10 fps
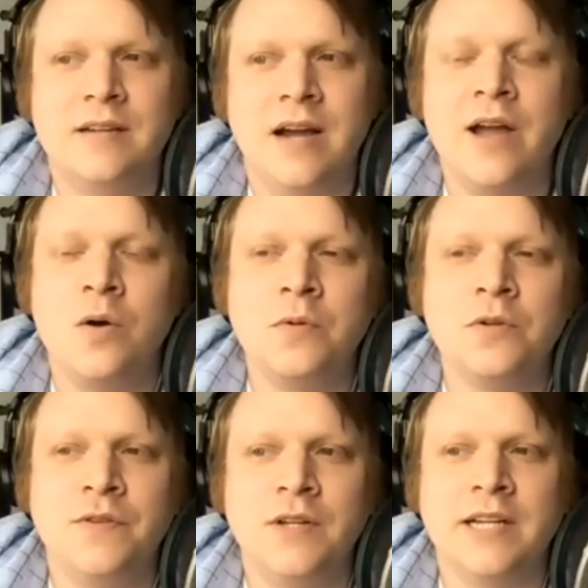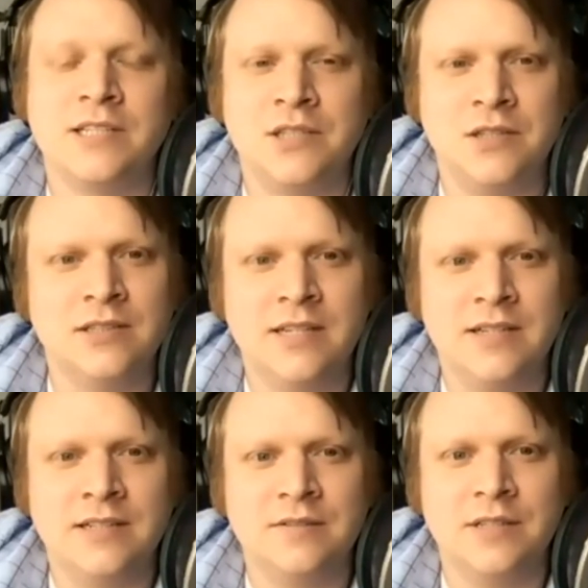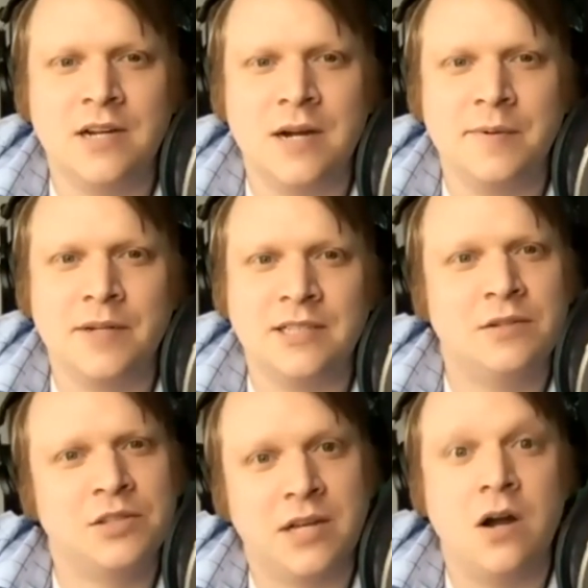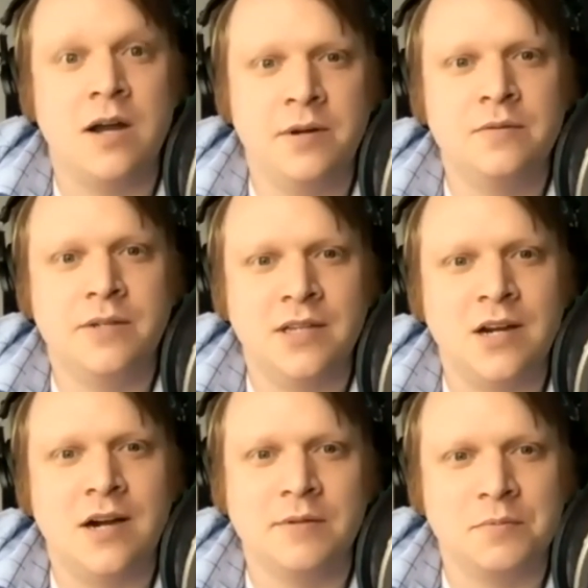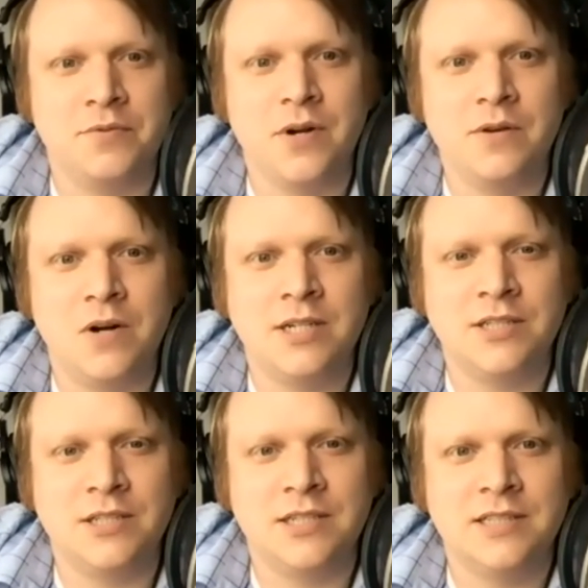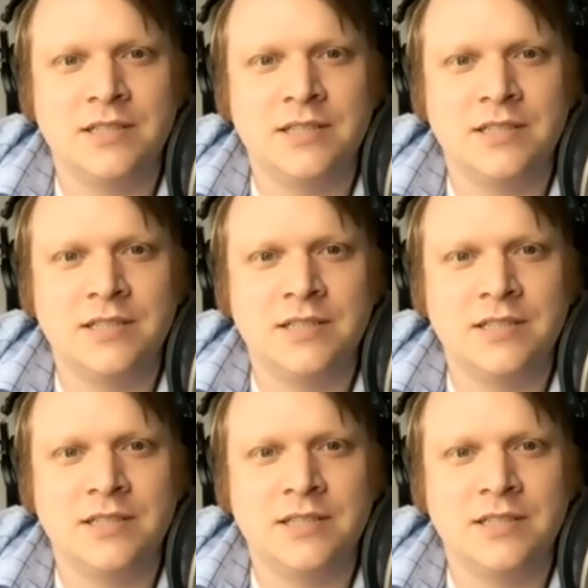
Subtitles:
I almost feel like it's good that you didn't read the comic, because I was like, oh, I better read the comic before I watch this.